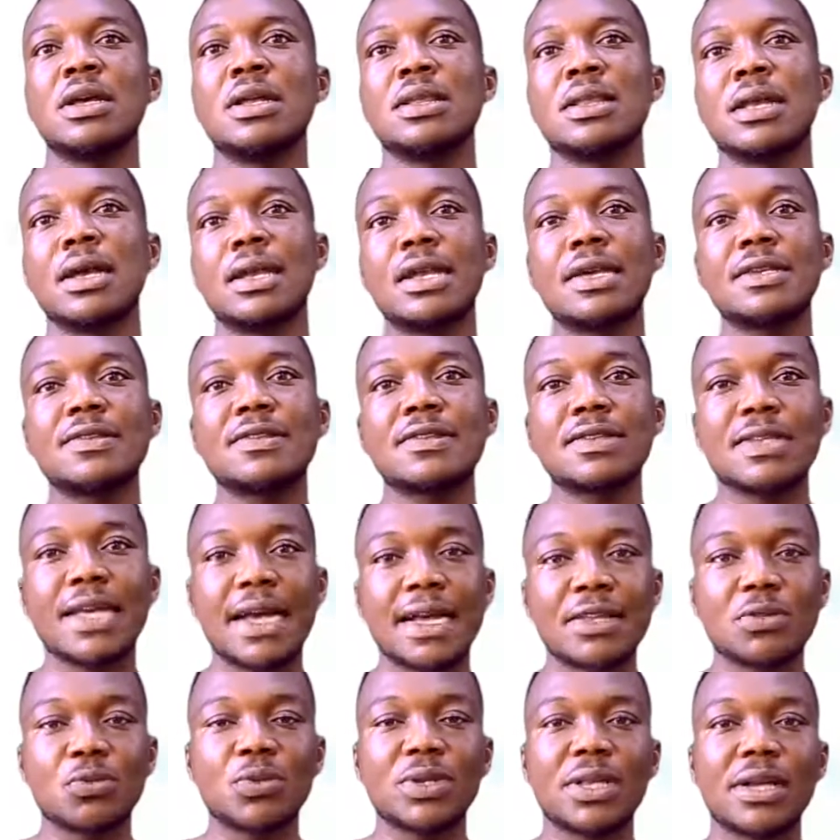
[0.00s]
Now let's
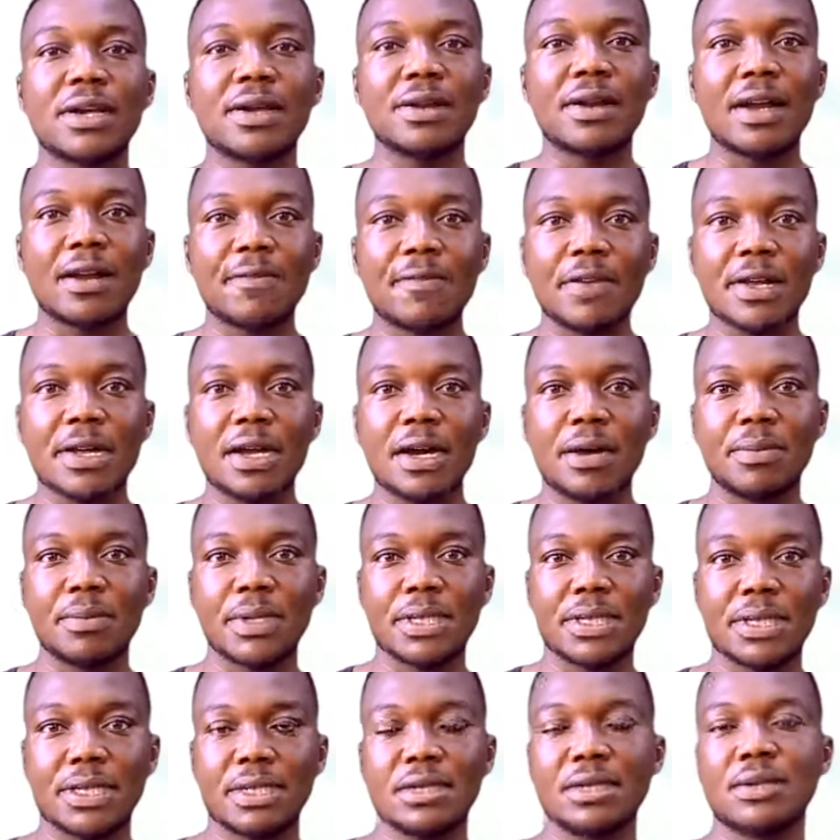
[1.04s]
start with the graphical
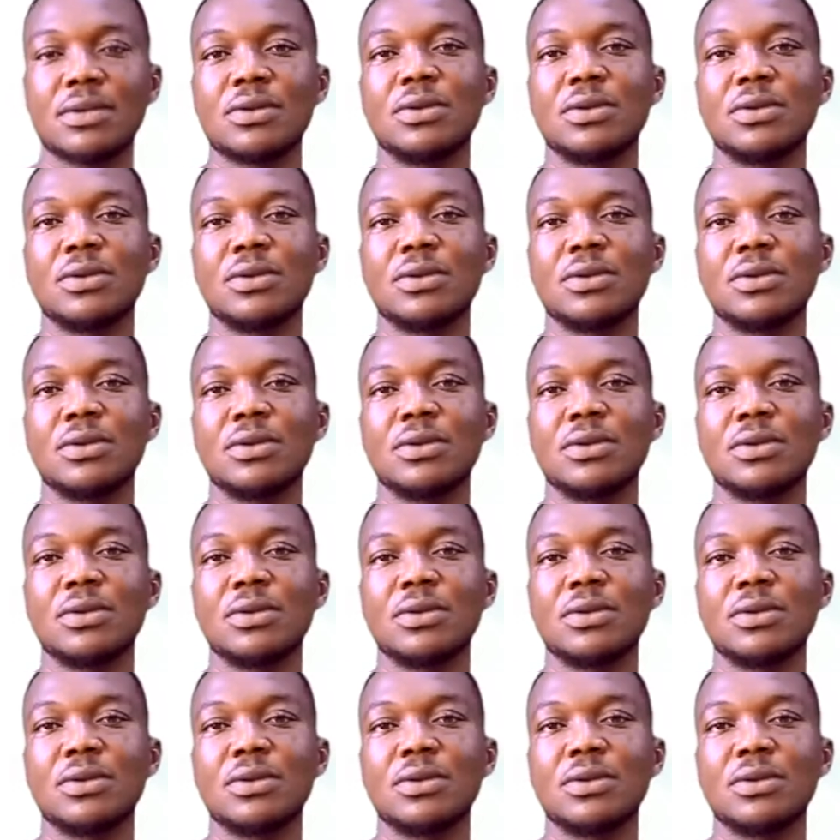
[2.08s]
method,